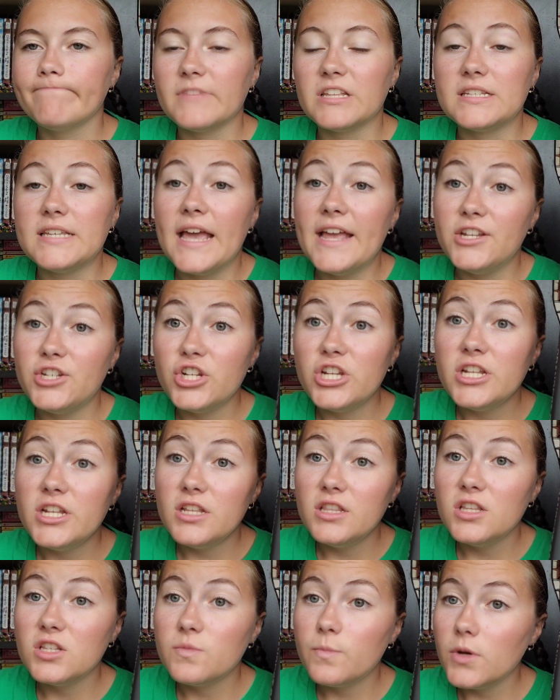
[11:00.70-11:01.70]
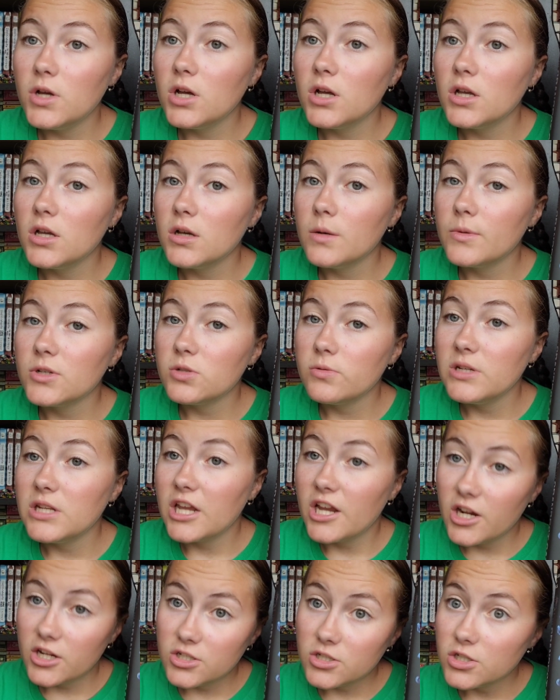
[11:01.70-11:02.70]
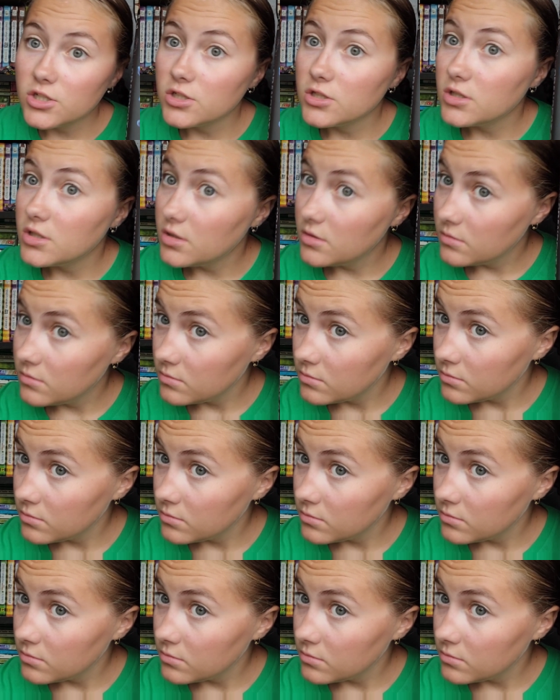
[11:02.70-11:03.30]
The tension in this book between characters.